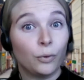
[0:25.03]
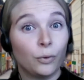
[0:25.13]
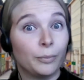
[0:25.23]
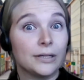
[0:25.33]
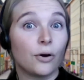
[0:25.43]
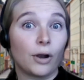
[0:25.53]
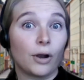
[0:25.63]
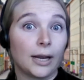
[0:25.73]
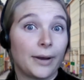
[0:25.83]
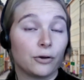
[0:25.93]
We'll be
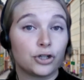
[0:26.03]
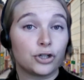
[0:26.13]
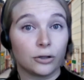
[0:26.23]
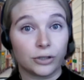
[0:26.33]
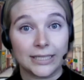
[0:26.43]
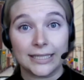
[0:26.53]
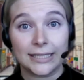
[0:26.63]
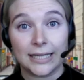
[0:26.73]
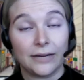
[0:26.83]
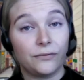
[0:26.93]
talking about children's
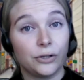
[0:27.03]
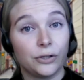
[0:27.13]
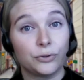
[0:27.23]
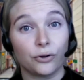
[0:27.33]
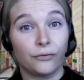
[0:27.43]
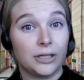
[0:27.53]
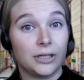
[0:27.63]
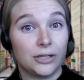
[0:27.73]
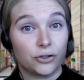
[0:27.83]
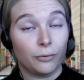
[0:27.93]
safe use of the
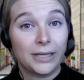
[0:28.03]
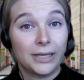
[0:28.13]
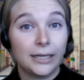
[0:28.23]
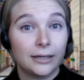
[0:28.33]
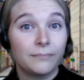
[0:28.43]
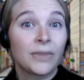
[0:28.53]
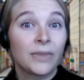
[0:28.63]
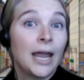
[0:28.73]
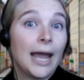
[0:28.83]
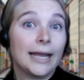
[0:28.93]
digital media
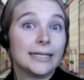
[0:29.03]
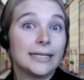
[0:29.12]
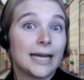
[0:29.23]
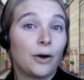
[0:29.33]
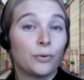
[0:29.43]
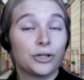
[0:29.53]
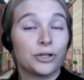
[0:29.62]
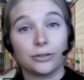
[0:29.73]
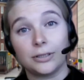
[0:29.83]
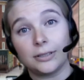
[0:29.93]
and how we
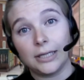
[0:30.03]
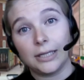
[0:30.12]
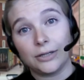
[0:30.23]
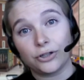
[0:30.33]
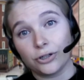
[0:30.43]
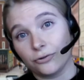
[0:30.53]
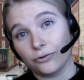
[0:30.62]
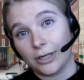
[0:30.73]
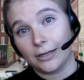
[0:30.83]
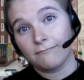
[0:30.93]
should teach
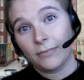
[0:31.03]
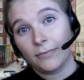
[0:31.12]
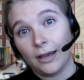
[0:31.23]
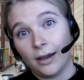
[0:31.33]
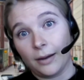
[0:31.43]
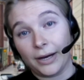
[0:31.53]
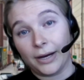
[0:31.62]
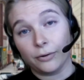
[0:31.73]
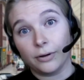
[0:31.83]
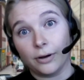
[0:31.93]
children
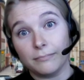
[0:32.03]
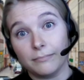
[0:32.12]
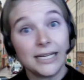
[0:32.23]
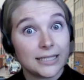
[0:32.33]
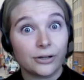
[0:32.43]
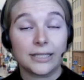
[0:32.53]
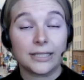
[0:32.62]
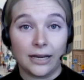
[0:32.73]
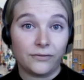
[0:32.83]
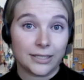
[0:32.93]
about necessary
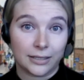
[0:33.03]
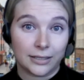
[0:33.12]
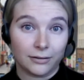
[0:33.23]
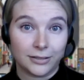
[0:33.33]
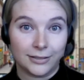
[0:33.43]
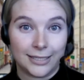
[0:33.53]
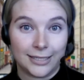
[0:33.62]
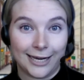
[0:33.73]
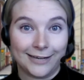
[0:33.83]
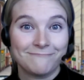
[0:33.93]
safety skills to
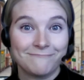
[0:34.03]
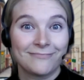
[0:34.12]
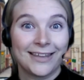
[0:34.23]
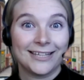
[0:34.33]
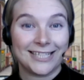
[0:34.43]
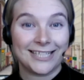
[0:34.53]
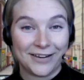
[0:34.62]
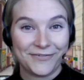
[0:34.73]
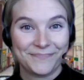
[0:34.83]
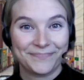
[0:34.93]
stay
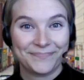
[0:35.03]
safe.